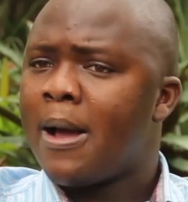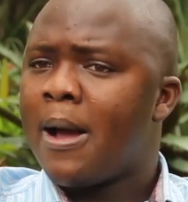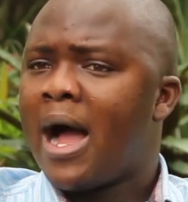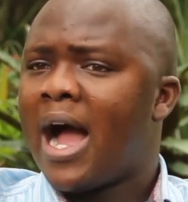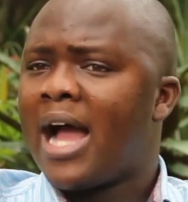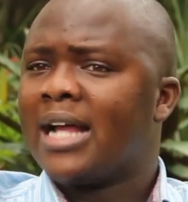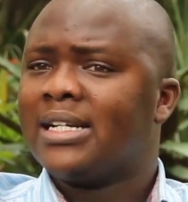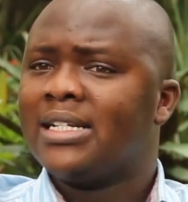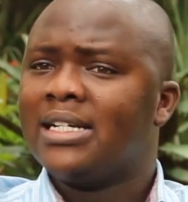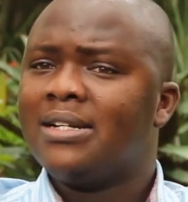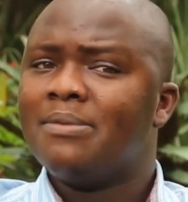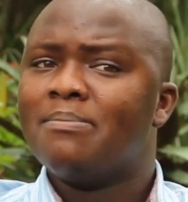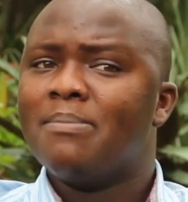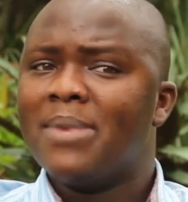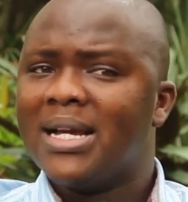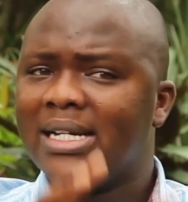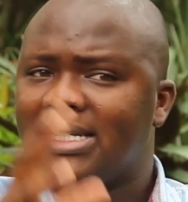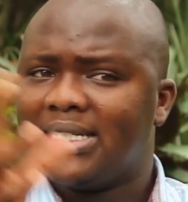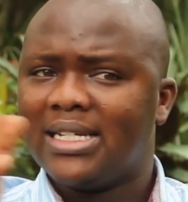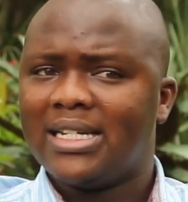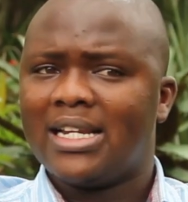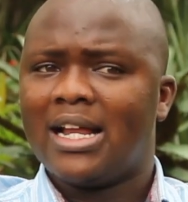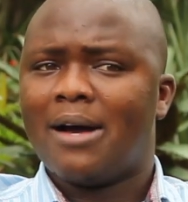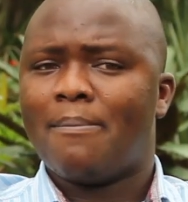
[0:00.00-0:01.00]
I didn't
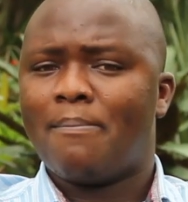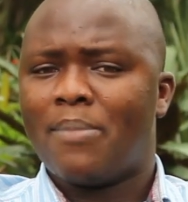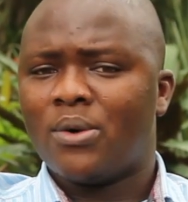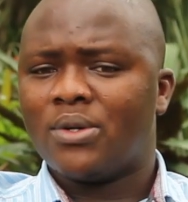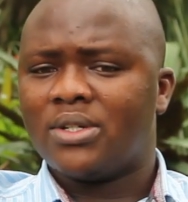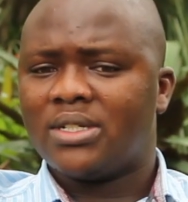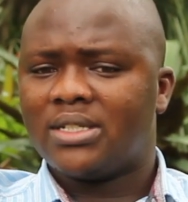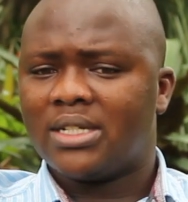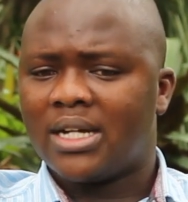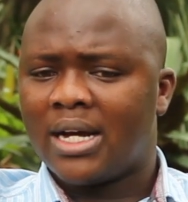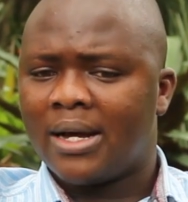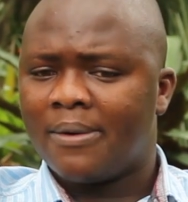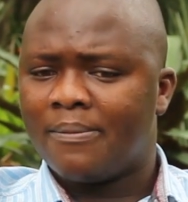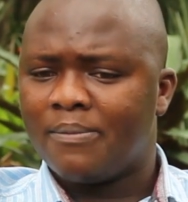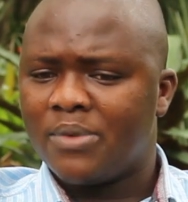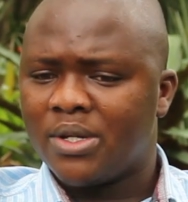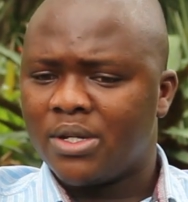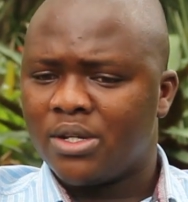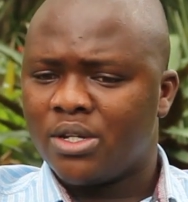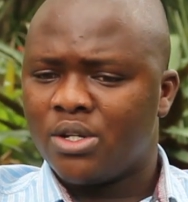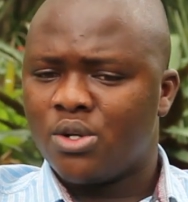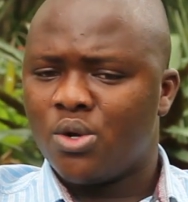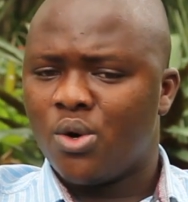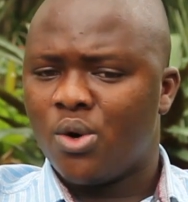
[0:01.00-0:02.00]
mention about
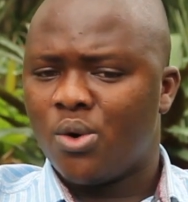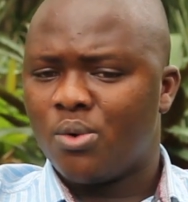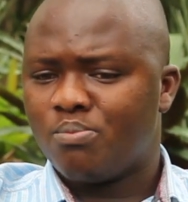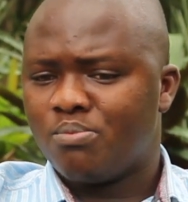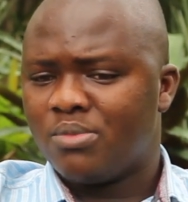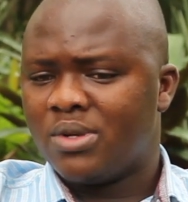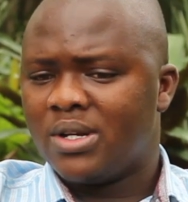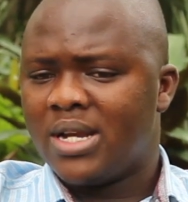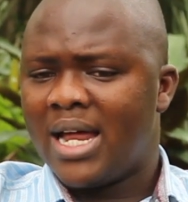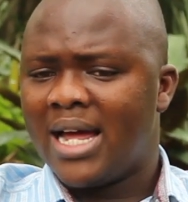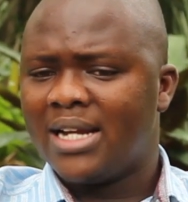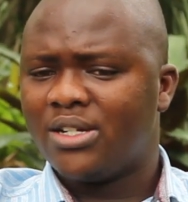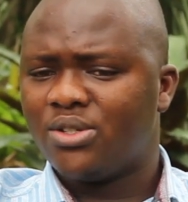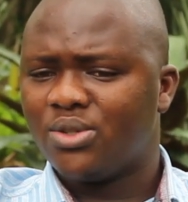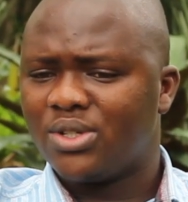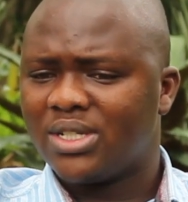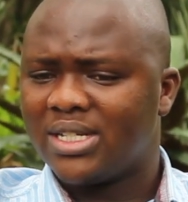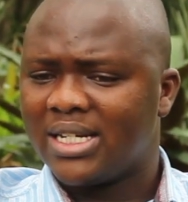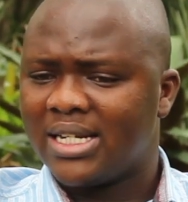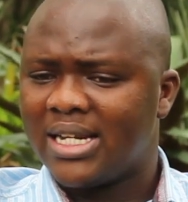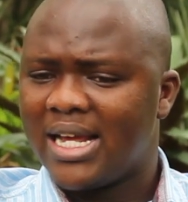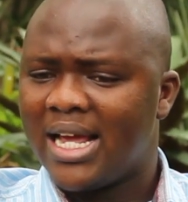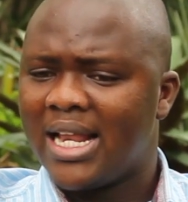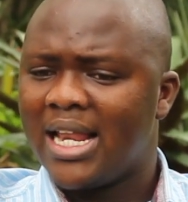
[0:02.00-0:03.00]

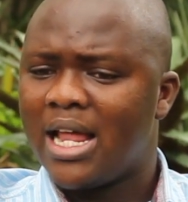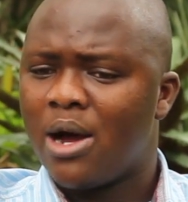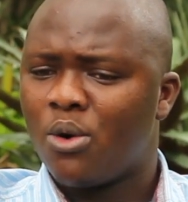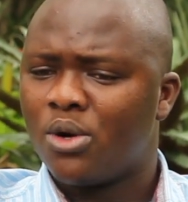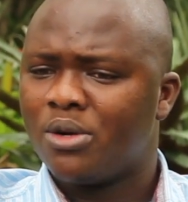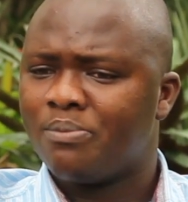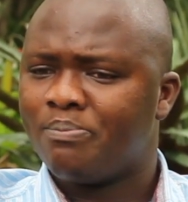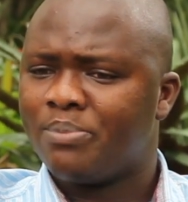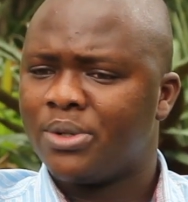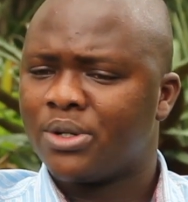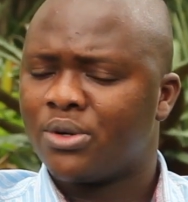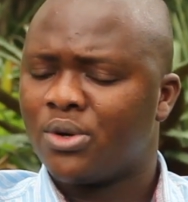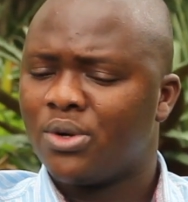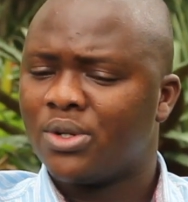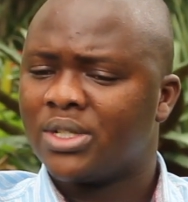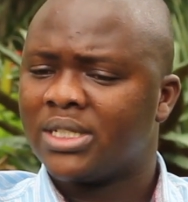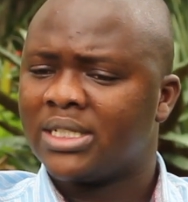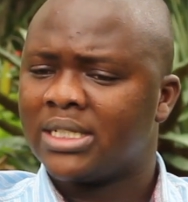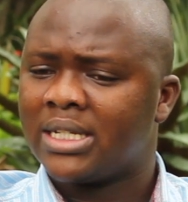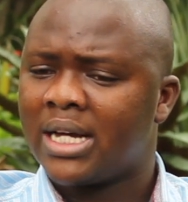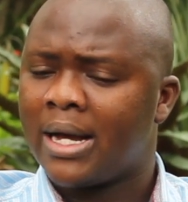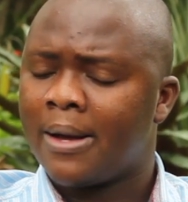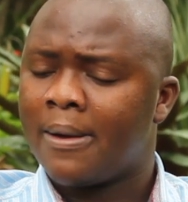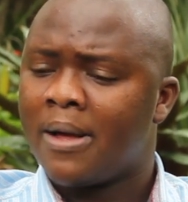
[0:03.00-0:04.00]
nitrogen earlier on
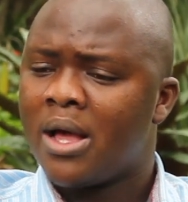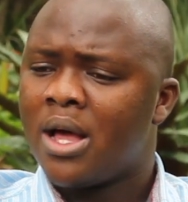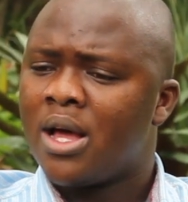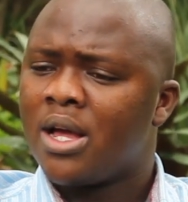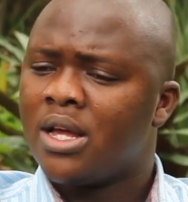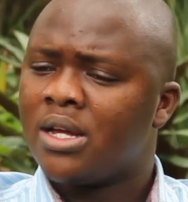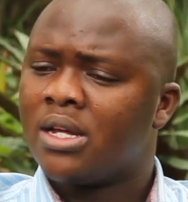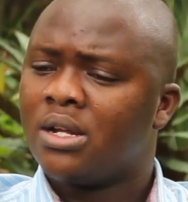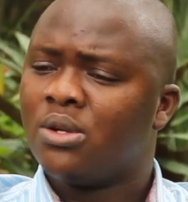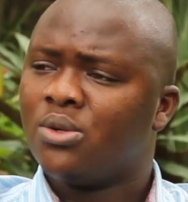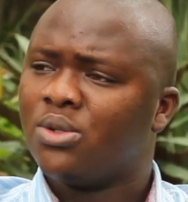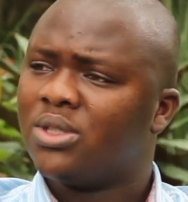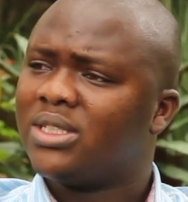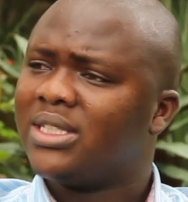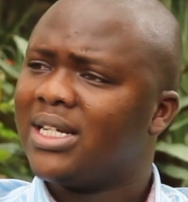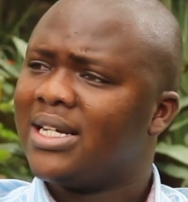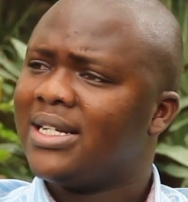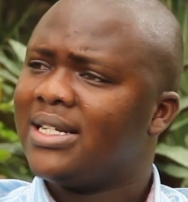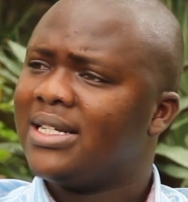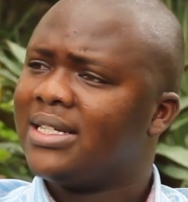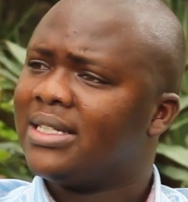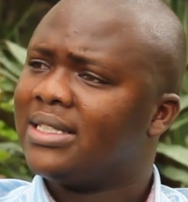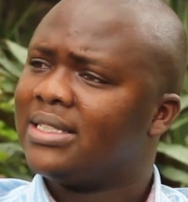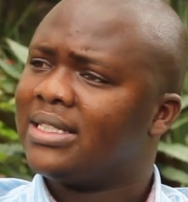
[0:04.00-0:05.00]
because
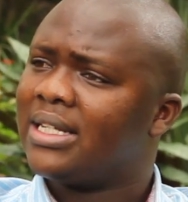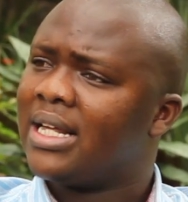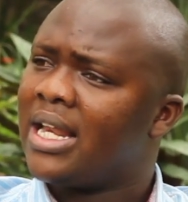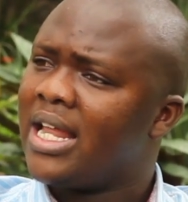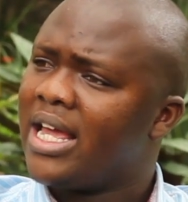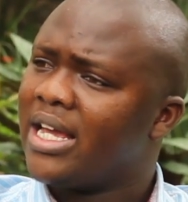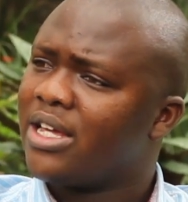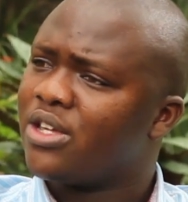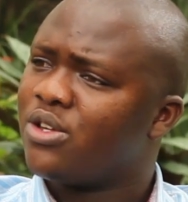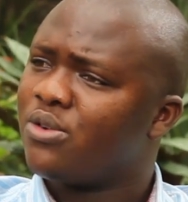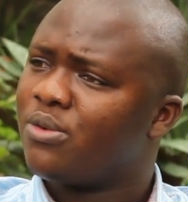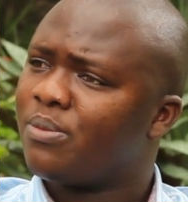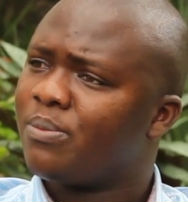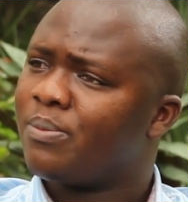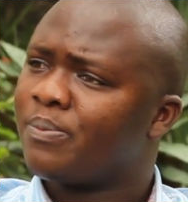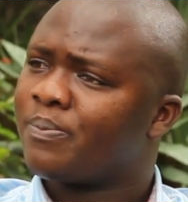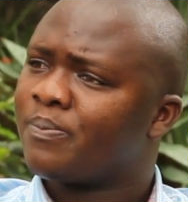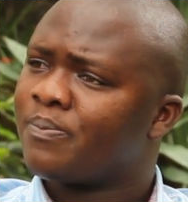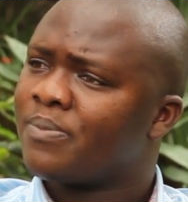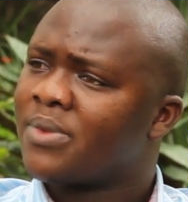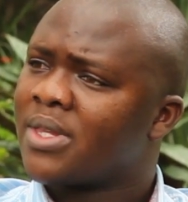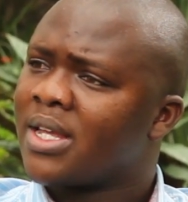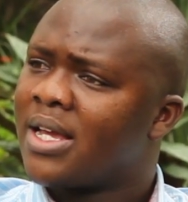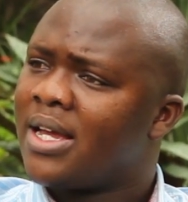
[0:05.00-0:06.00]
Lucerne is a legume,
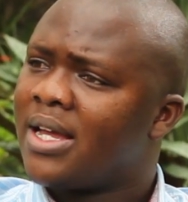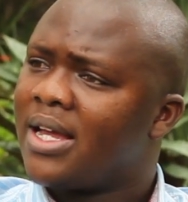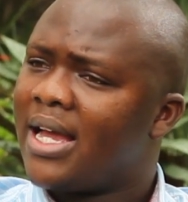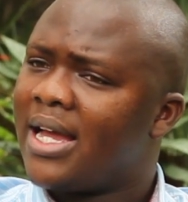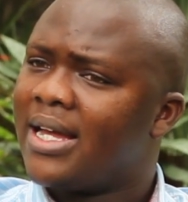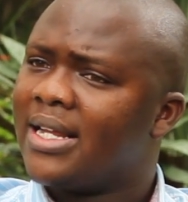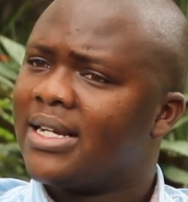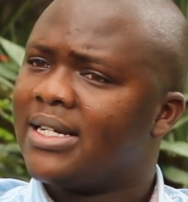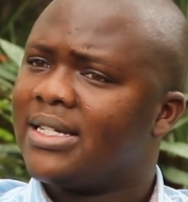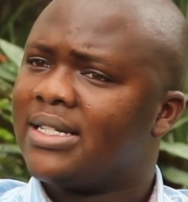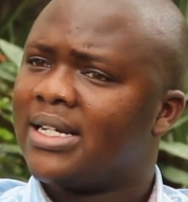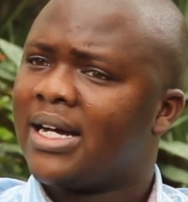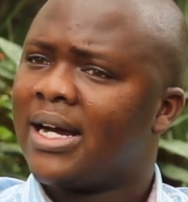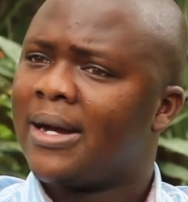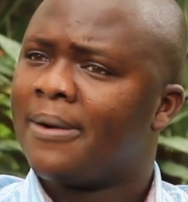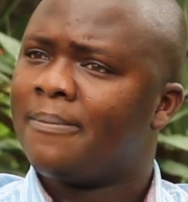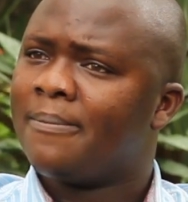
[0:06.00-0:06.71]
and